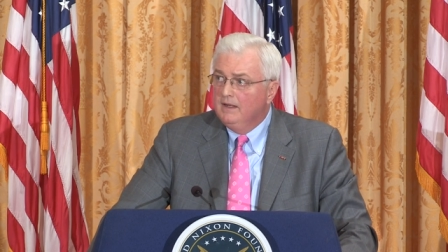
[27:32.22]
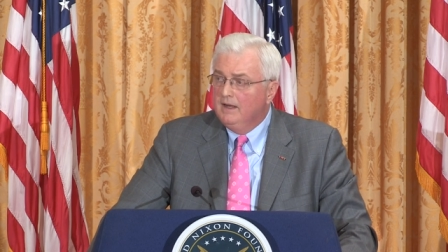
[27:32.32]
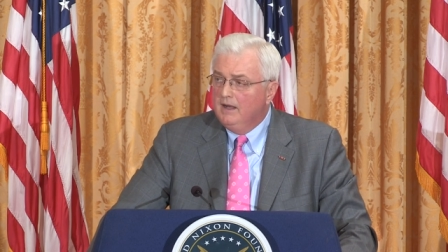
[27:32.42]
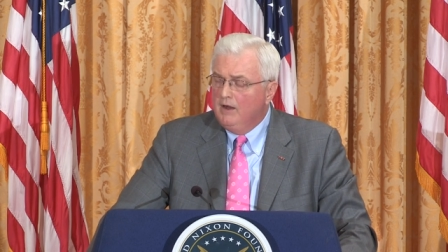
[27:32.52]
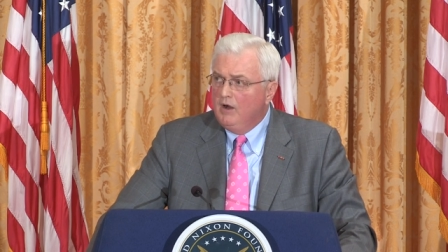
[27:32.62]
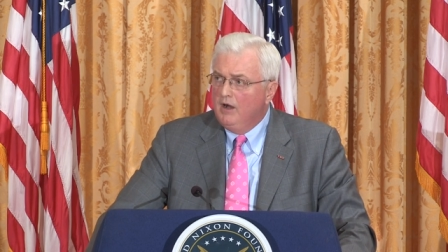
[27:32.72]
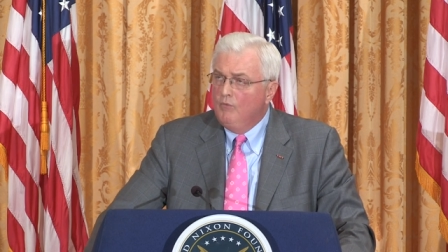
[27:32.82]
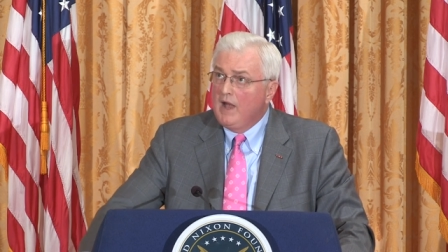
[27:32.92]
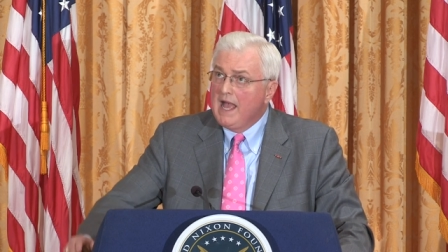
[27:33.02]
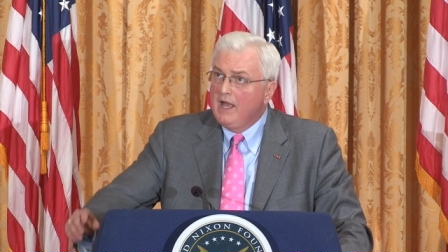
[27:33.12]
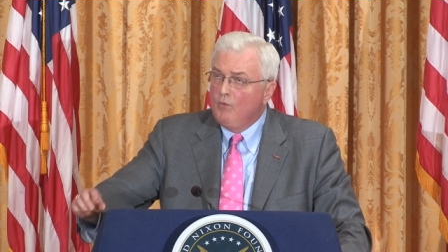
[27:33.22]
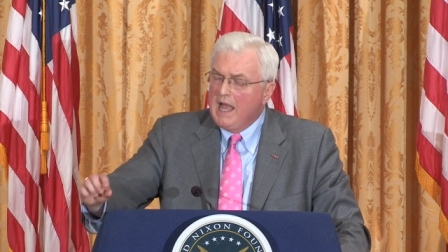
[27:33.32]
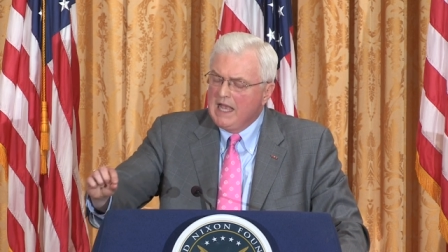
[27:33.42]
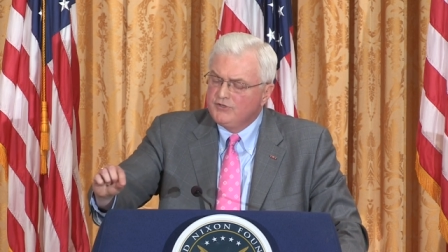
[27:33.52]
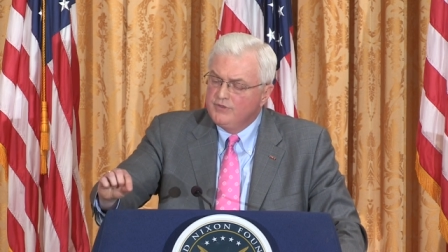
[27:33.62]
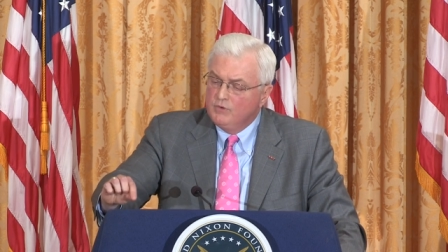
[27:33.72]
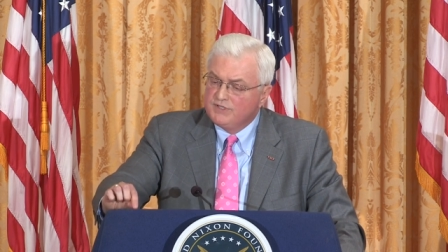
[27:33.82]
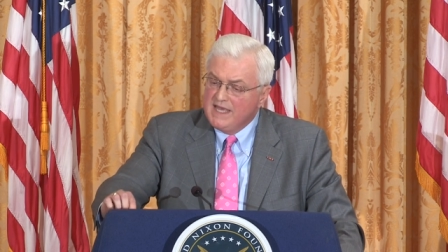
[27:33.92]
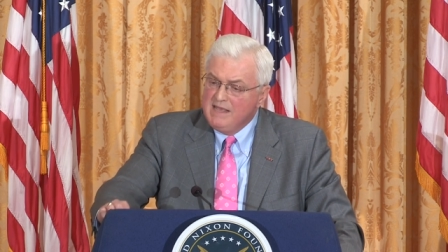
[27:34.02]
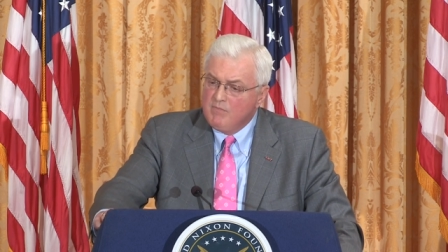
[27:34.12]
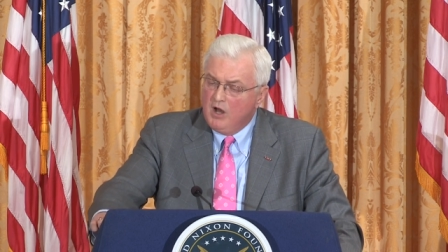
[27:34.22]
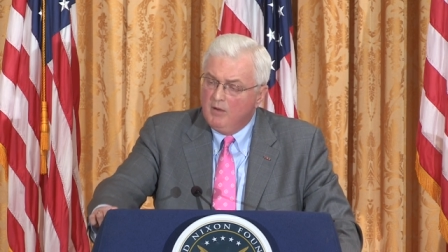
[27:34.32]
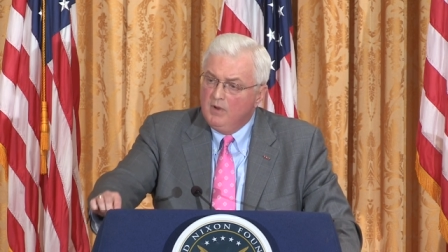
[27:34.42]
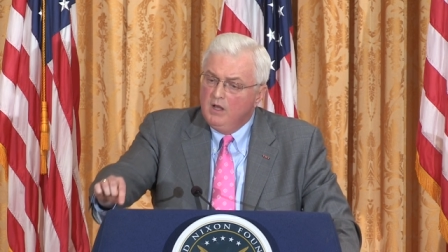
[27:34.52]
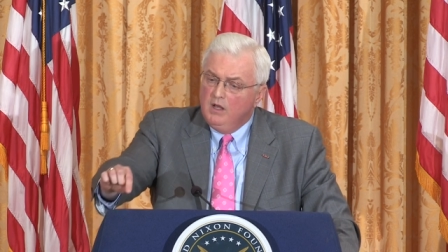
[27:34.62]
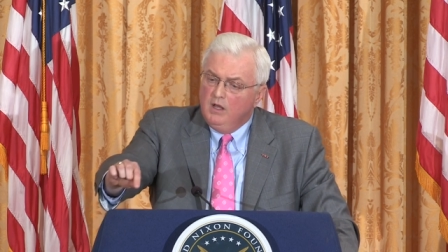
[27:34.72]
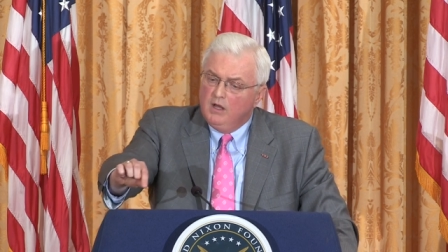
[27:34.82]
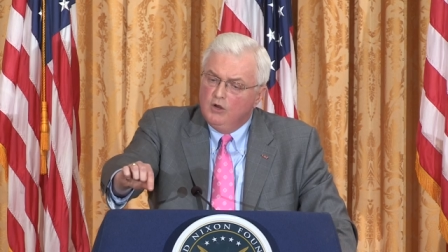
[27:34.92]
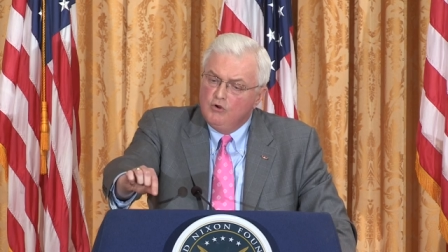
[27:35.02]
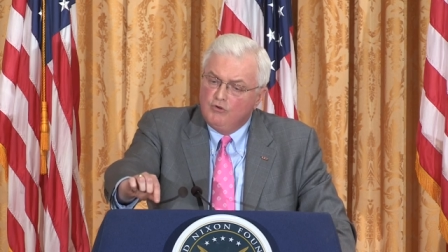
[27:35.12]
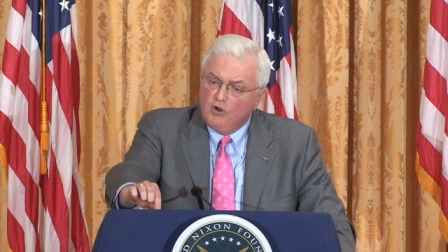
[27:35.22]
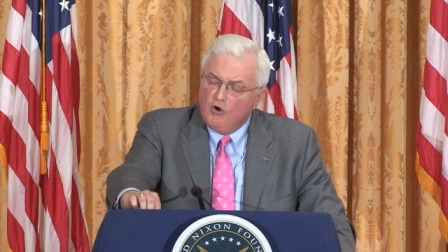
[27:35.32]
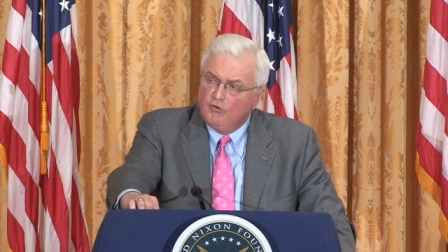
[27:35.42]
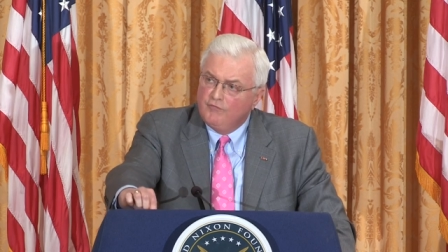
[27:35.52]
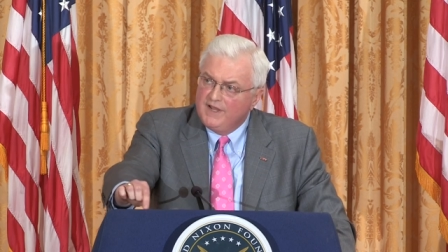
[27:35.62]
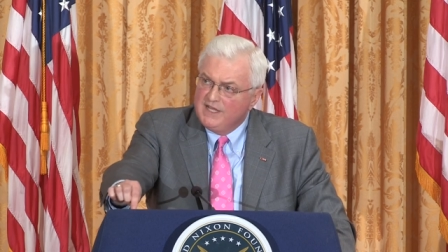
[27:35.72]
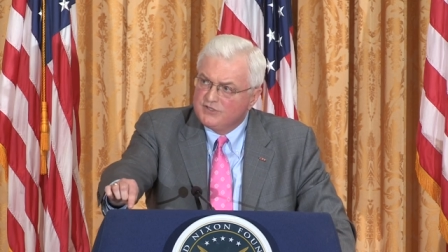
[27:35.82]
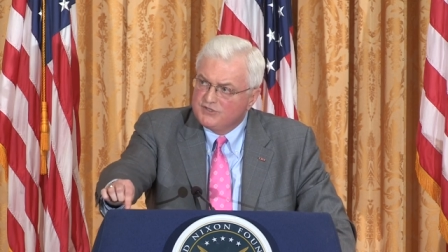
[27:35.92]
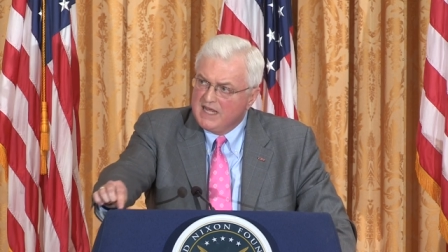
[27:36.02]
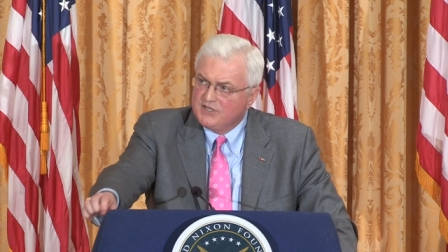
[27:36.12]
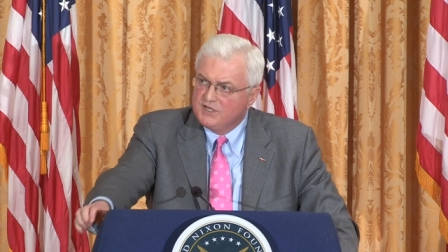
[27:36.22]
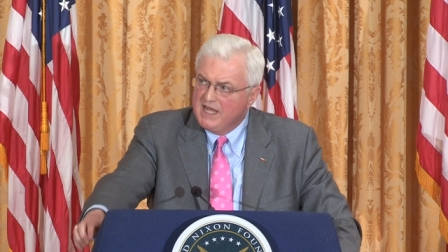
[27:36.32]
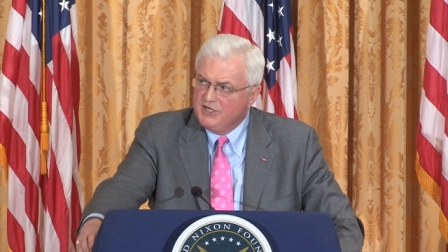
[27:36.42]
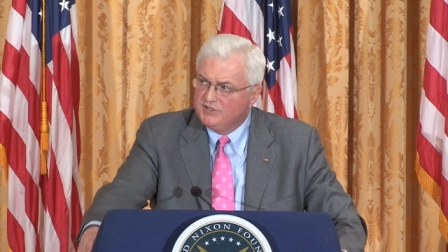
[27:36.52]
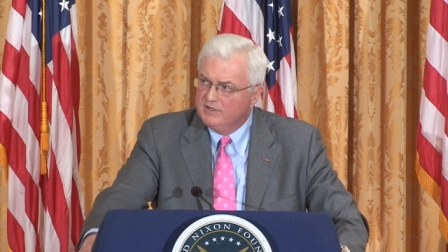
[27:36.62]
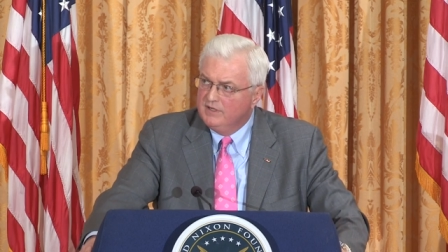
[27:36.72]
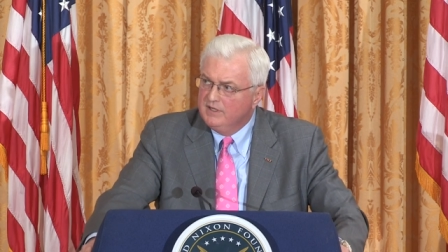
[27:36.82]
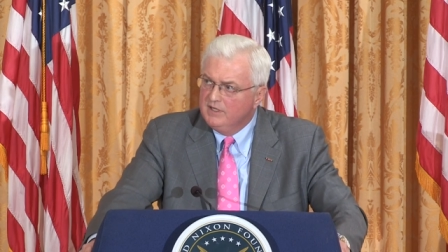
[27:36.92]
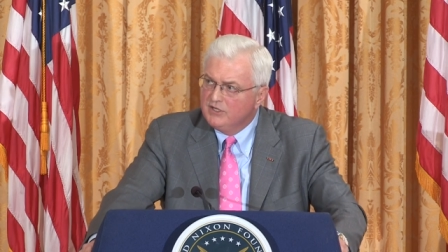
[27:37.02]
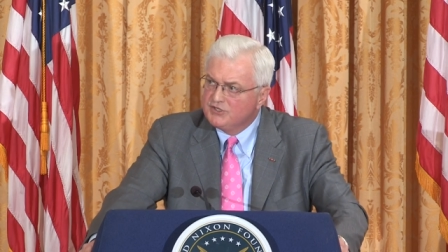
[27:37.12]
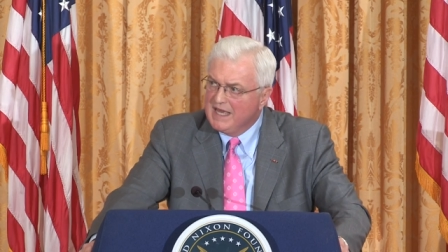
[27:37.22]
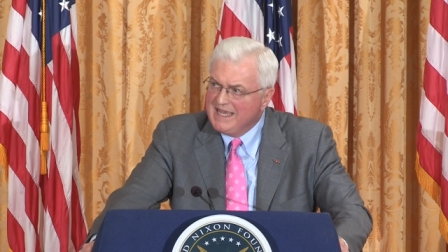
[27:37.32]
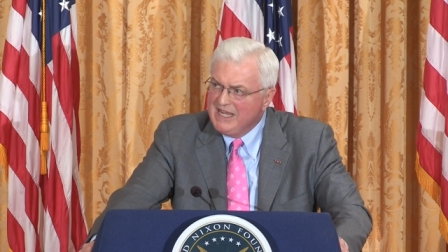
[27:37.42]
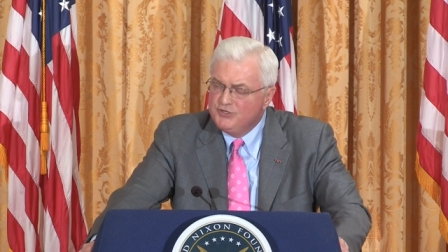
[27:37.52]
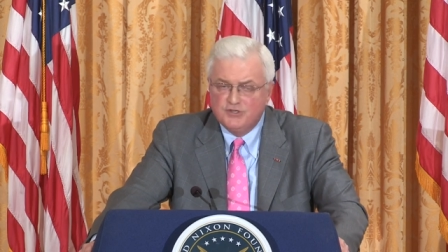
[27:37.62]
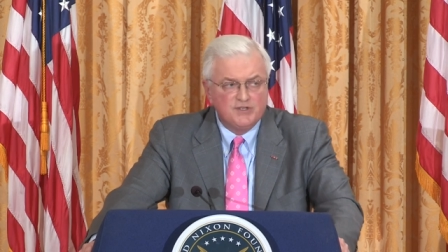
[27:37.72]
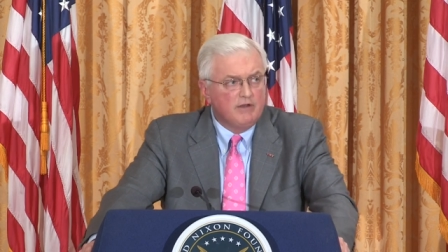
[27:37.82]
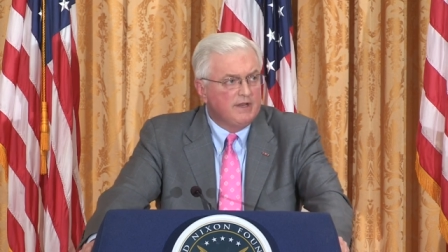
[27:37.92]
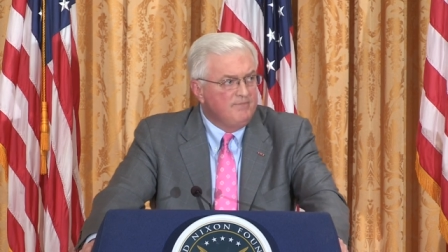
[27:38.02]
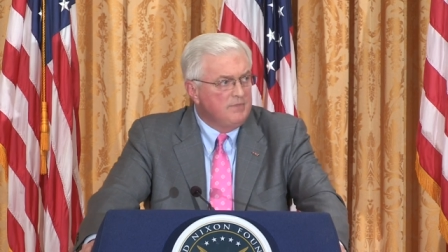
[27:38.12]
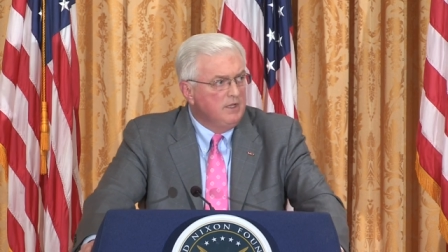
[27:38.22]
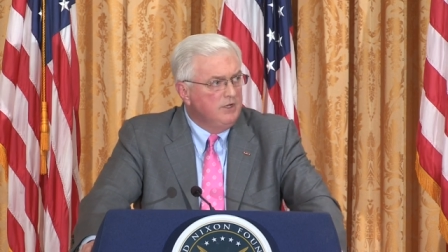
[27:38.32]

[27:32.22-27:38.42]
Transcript: Uh, uh, uh well, actually, there was an imam uh, who called for his assassination, Saeed Jaziri,